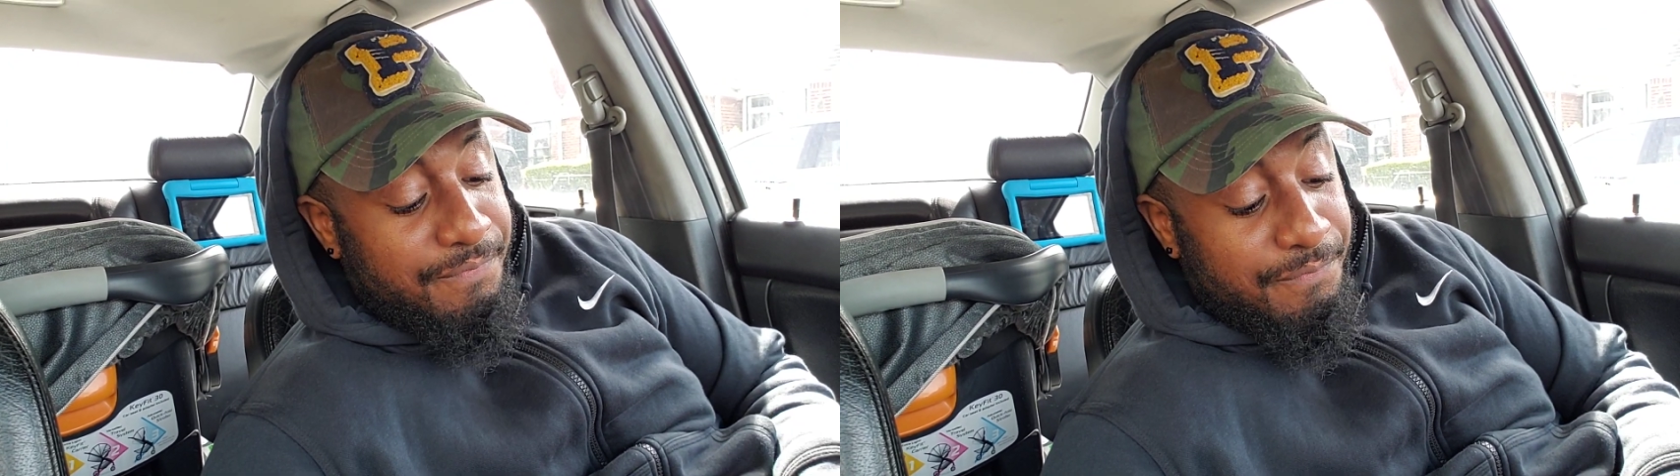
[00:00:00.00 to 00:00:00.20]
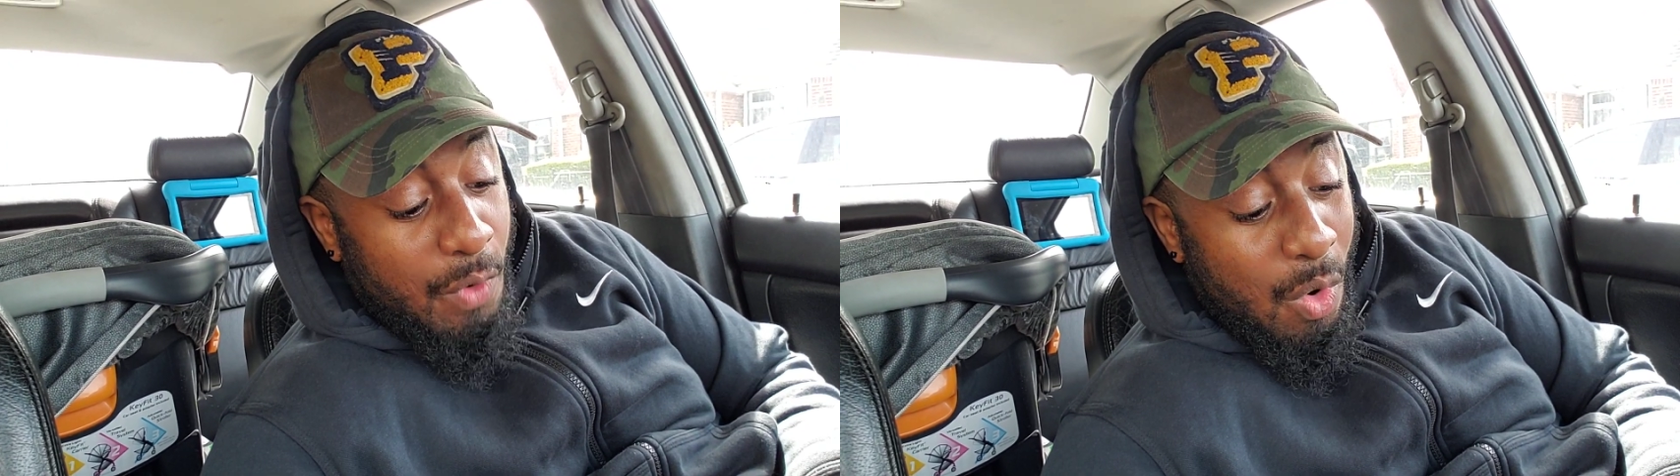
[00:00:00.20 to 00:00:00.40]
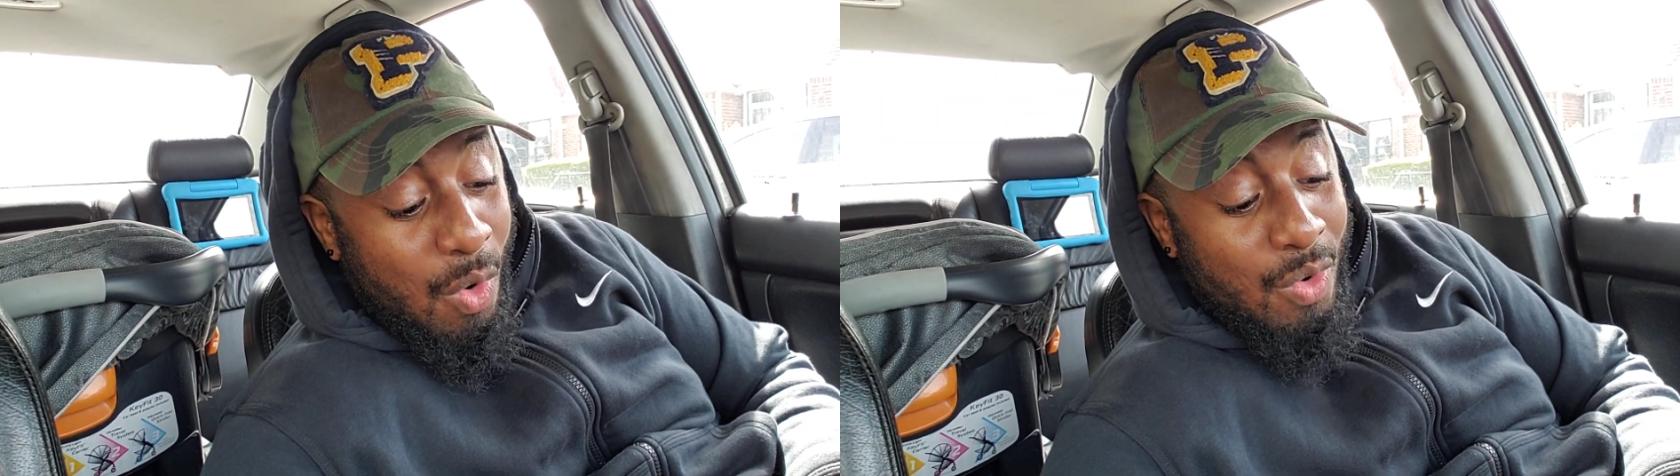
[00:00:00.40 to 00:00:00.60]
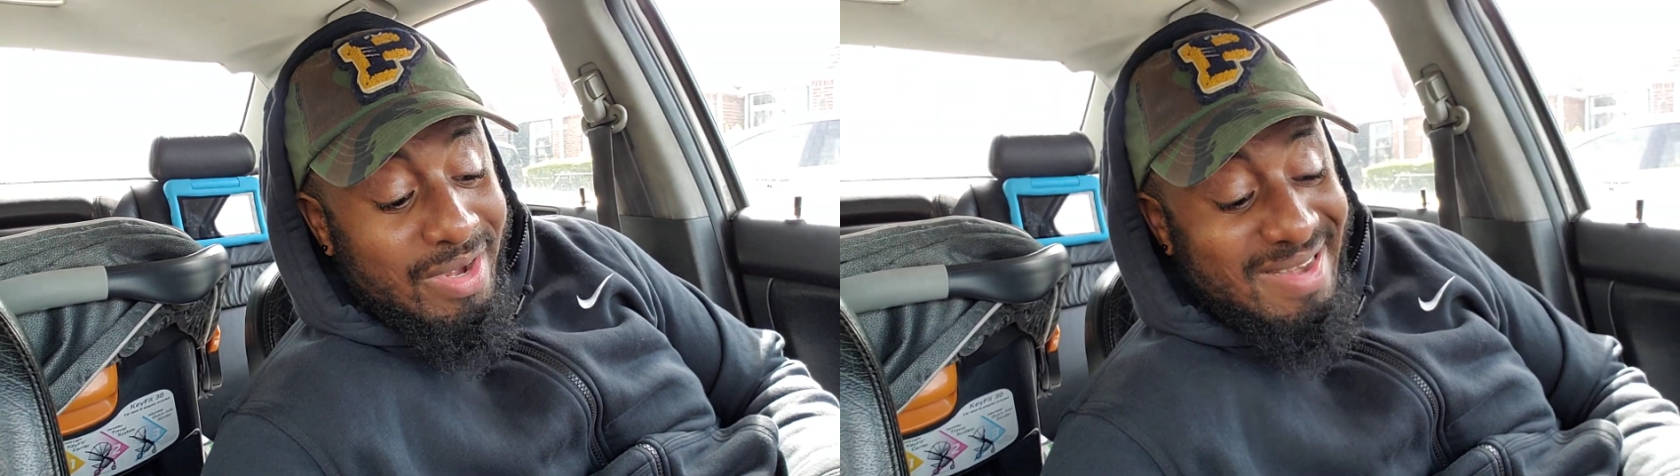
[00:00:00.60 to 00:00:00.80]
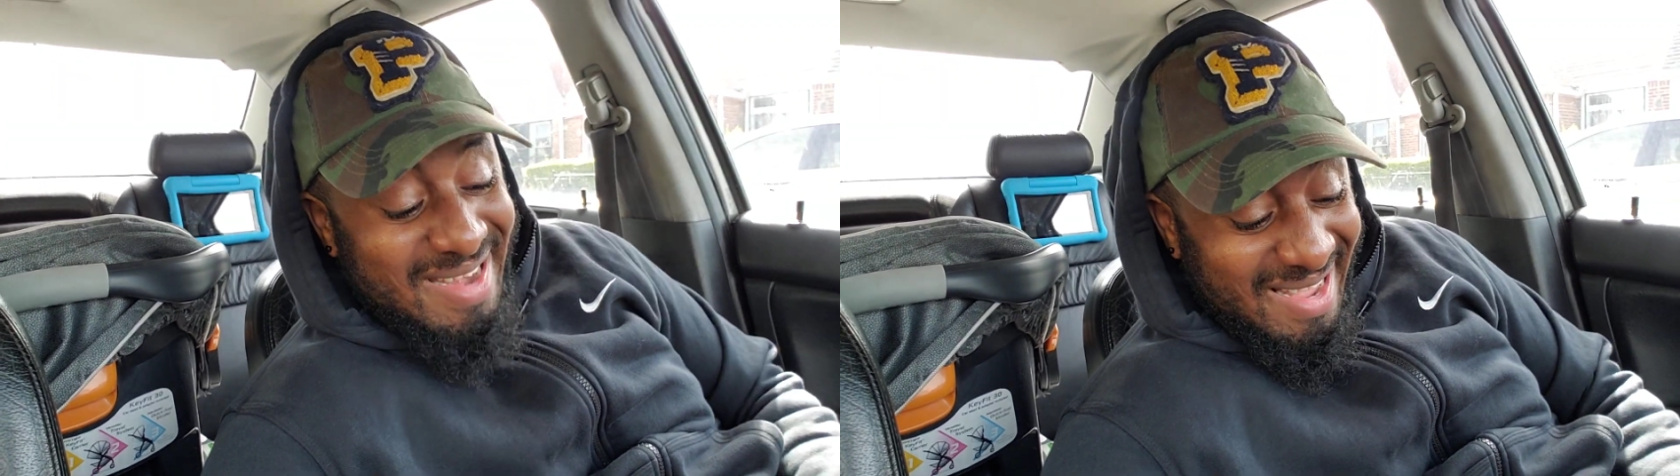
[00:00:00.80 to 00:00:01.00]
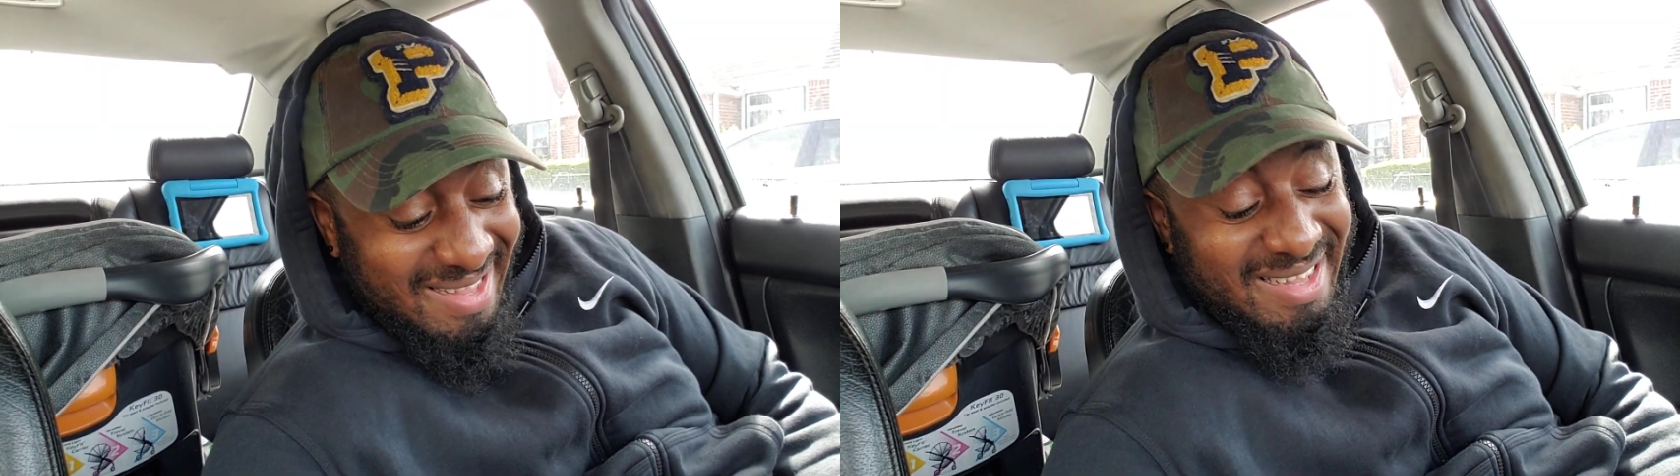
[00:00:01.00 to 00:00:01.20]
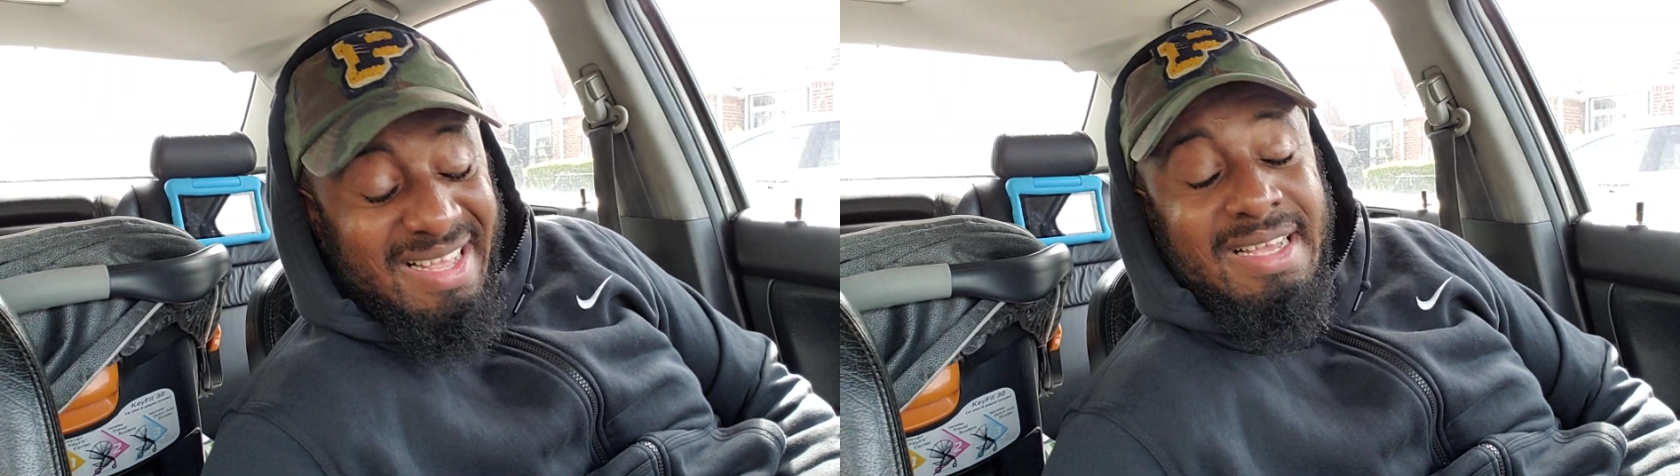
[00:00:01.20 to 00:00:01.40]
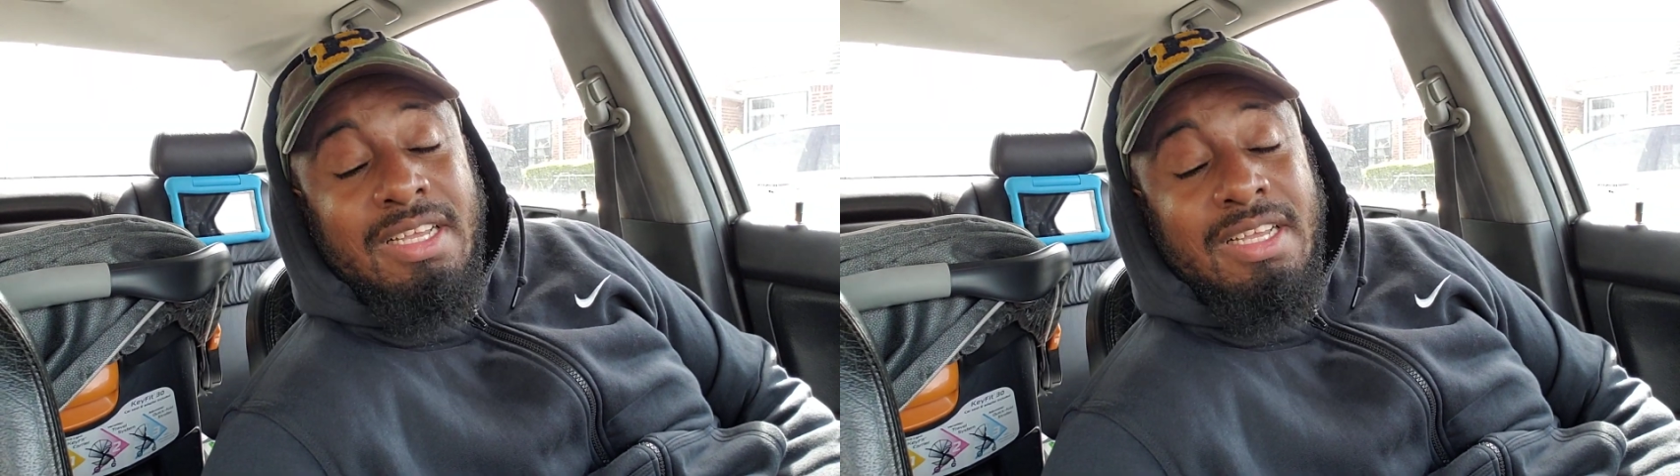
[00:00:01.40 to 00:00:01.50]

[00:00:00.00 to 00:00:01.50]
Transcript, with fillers: 4-0